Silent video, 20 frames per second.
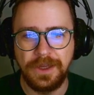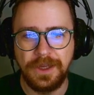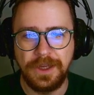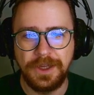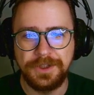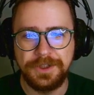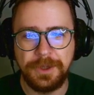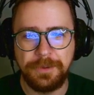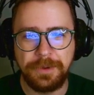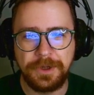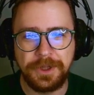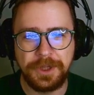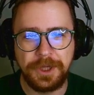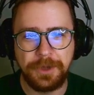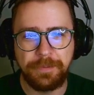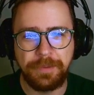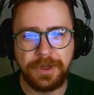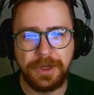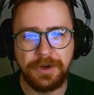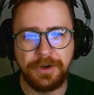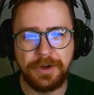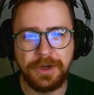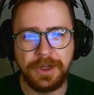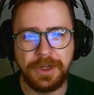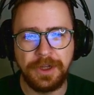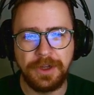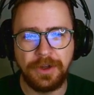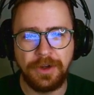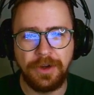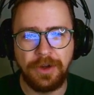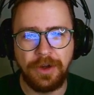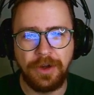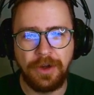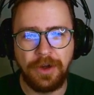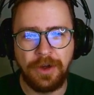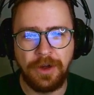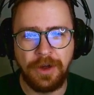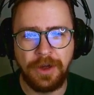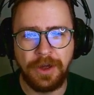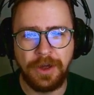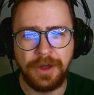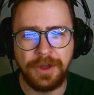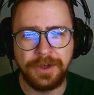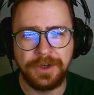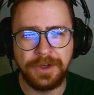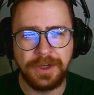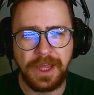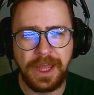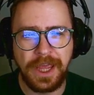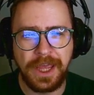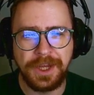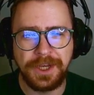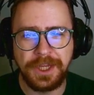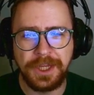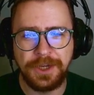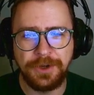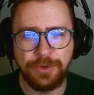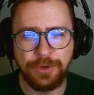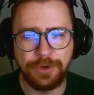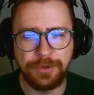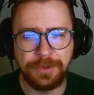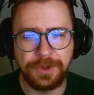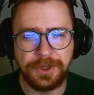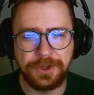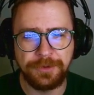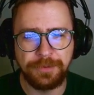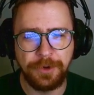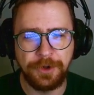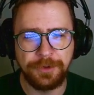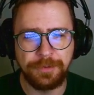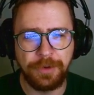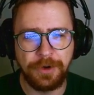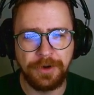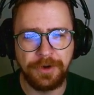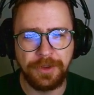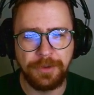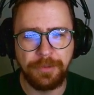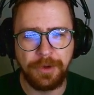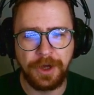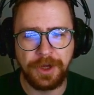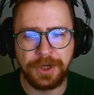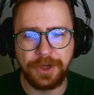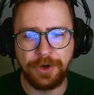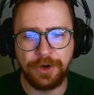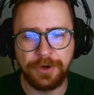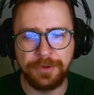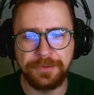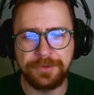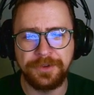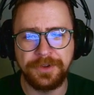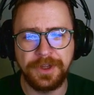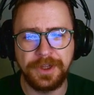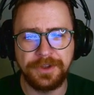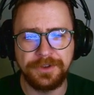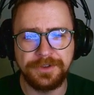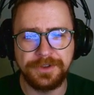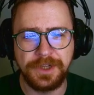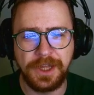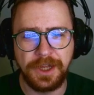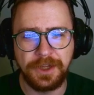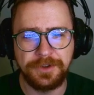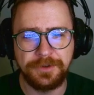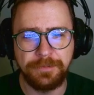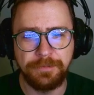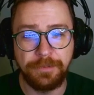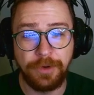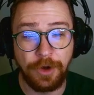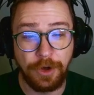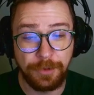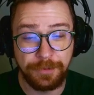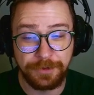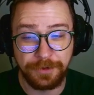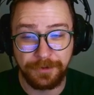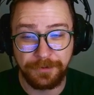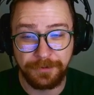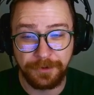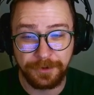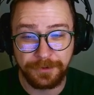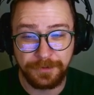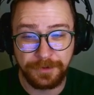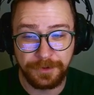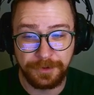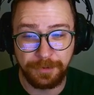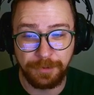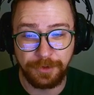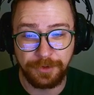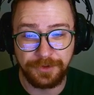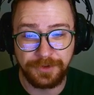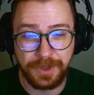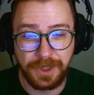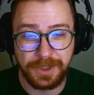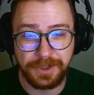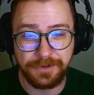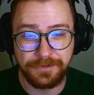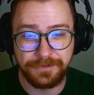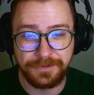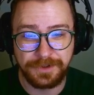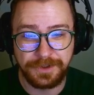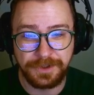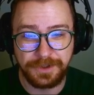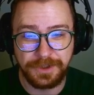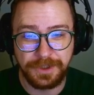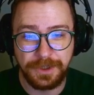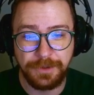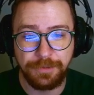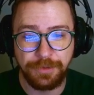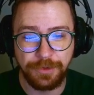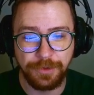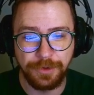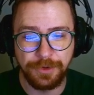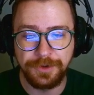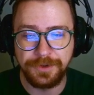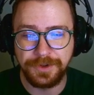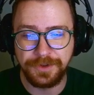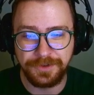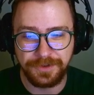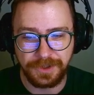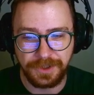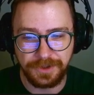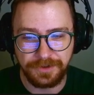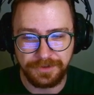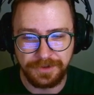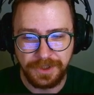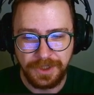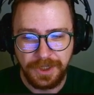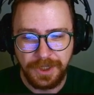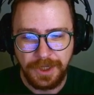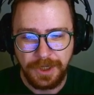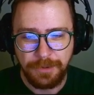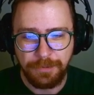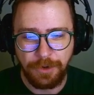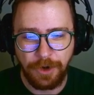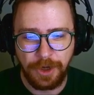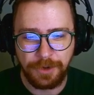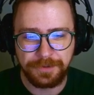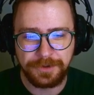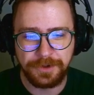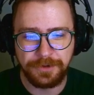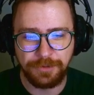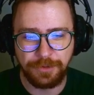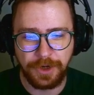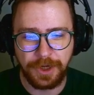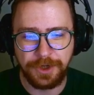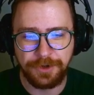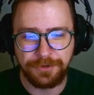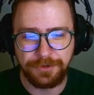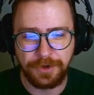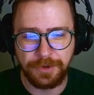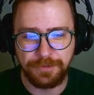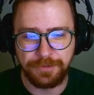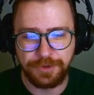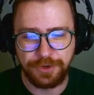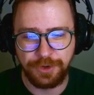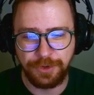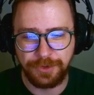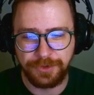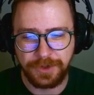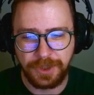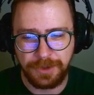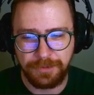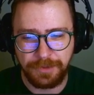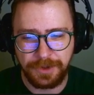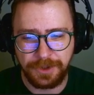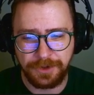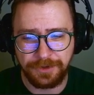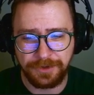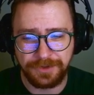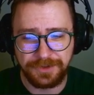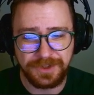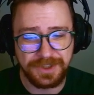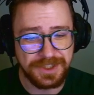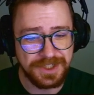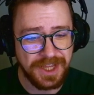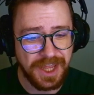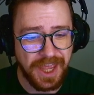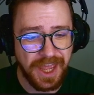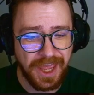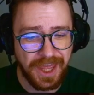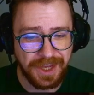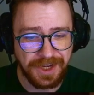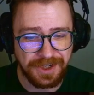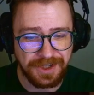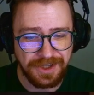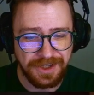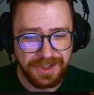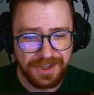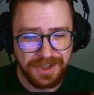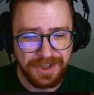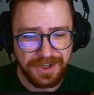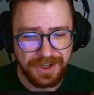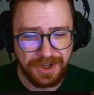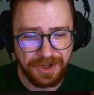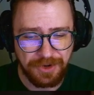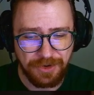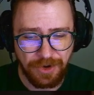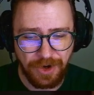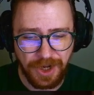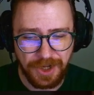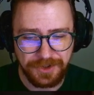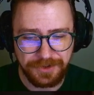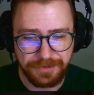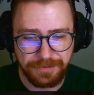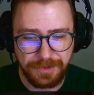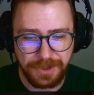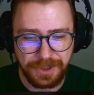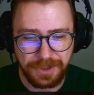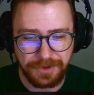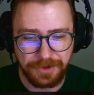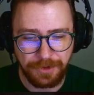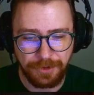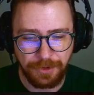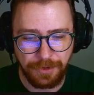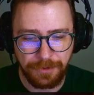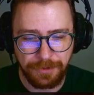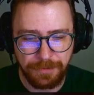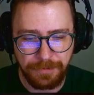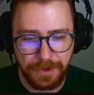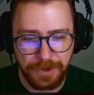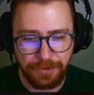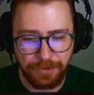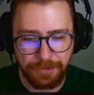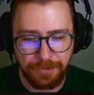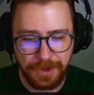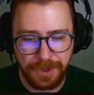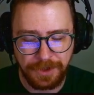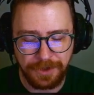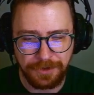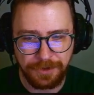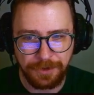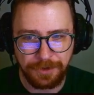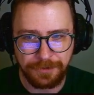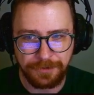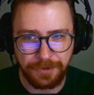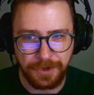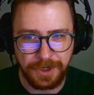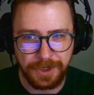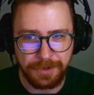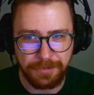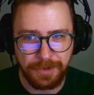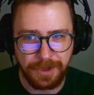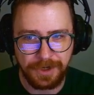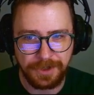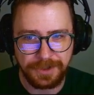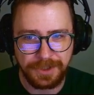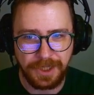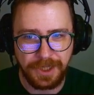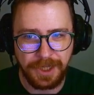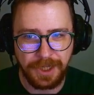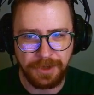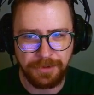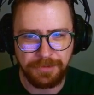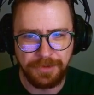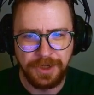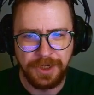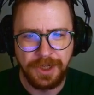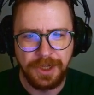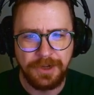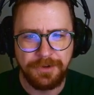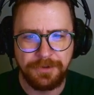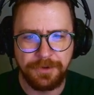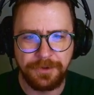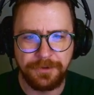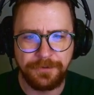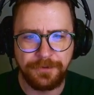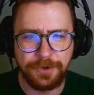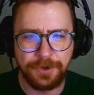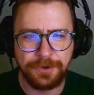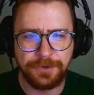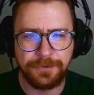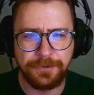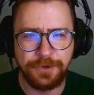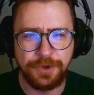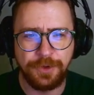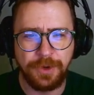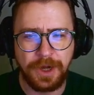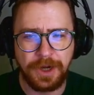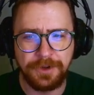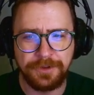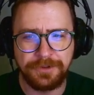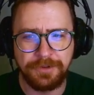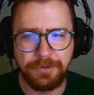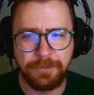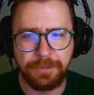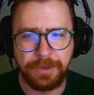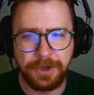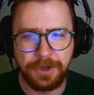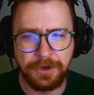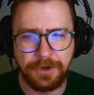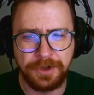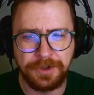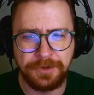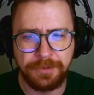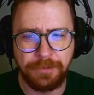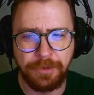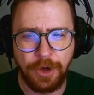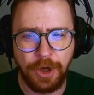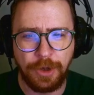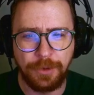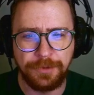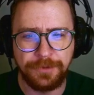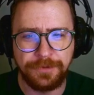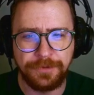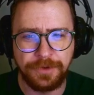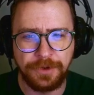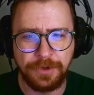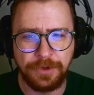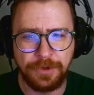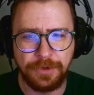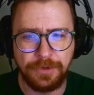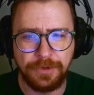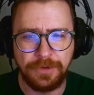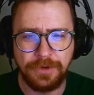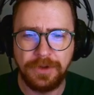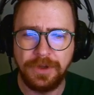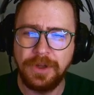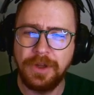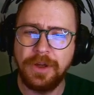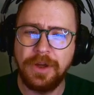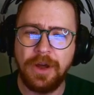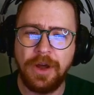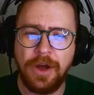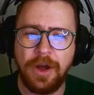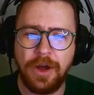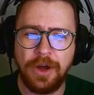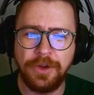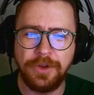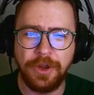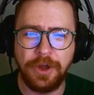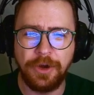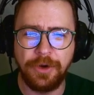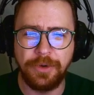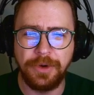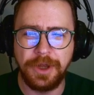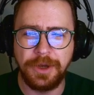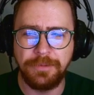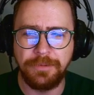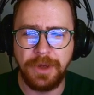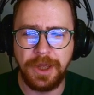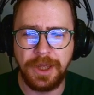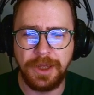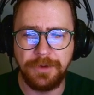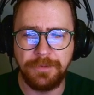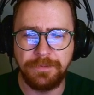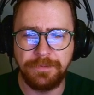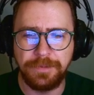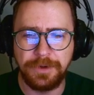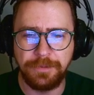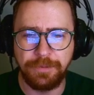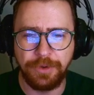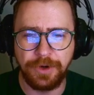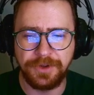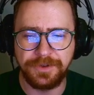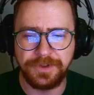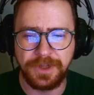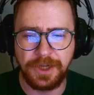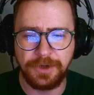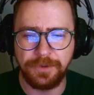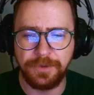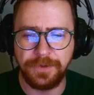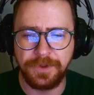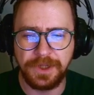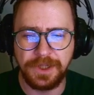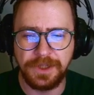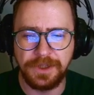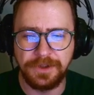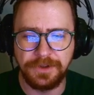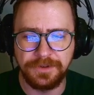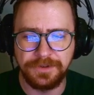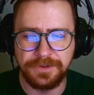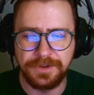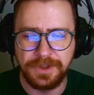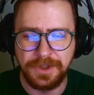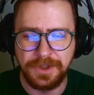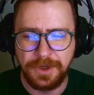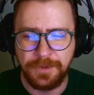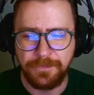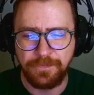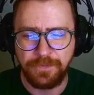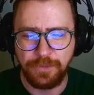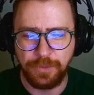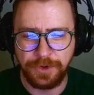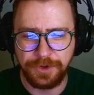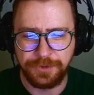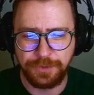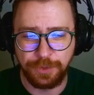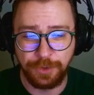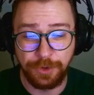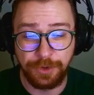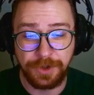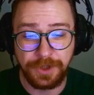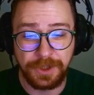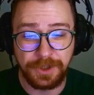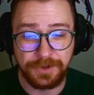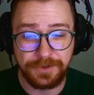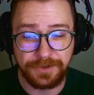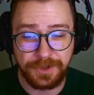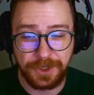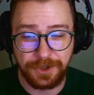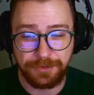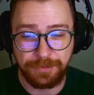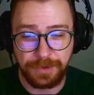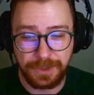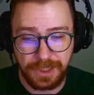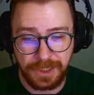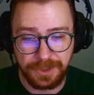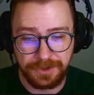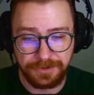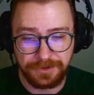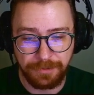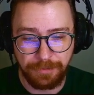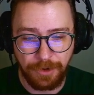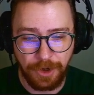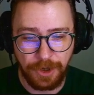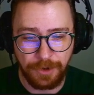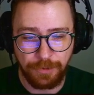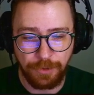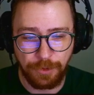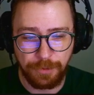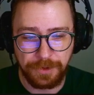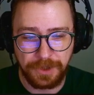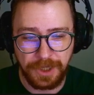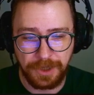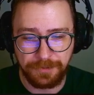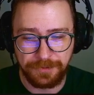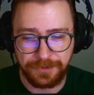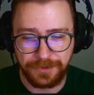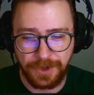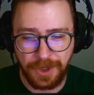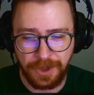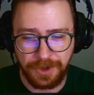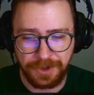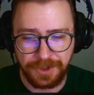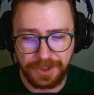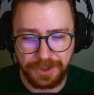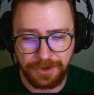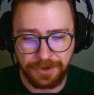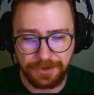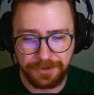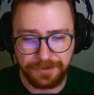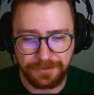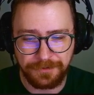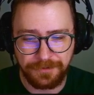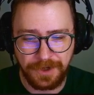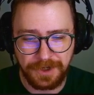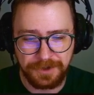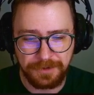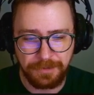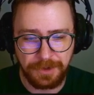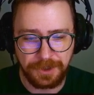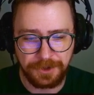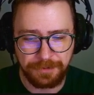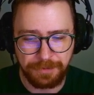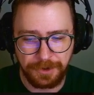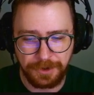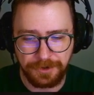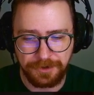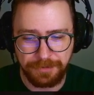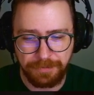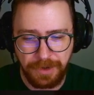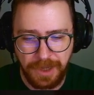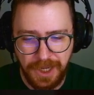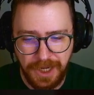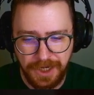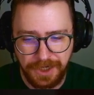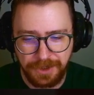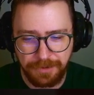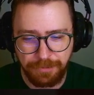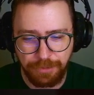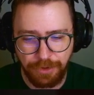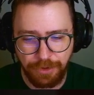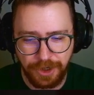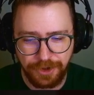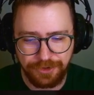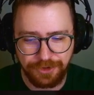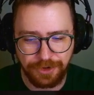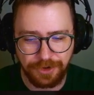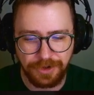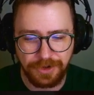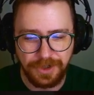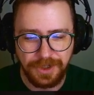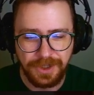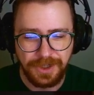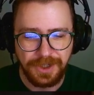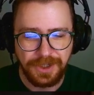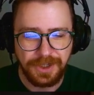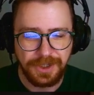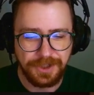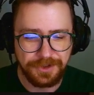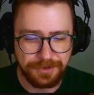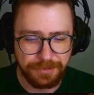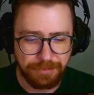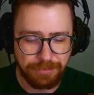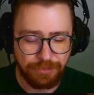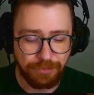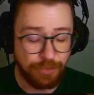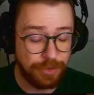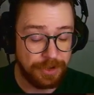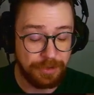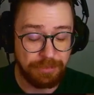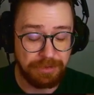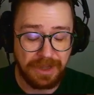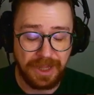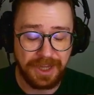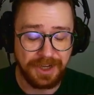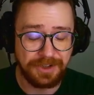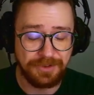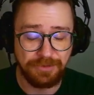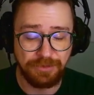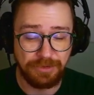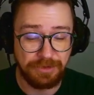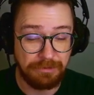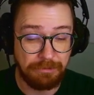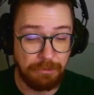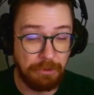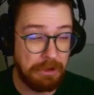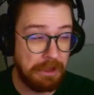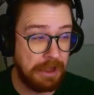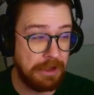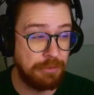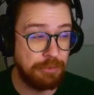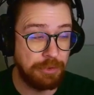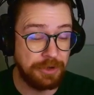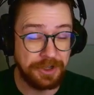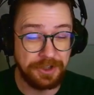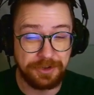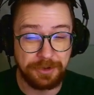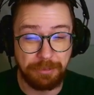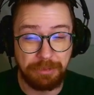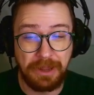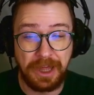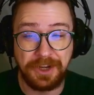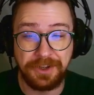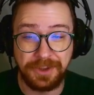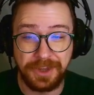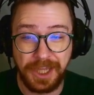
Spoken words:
Typically appearing on any normally exposed part of the body, arms, legs, and necks, bulbs are the first visible sign of deep root disease. Bulbs can range from 2 centimeters to 10 across, meaning the growth may remain unnoticed for any amount of time. For the first few hours of appearance, bulbs feel hollow and may be pressed down with ease. Once rooting stage begins, the bulb will become solid, and those infected may experience pain and pressure when it's applied to the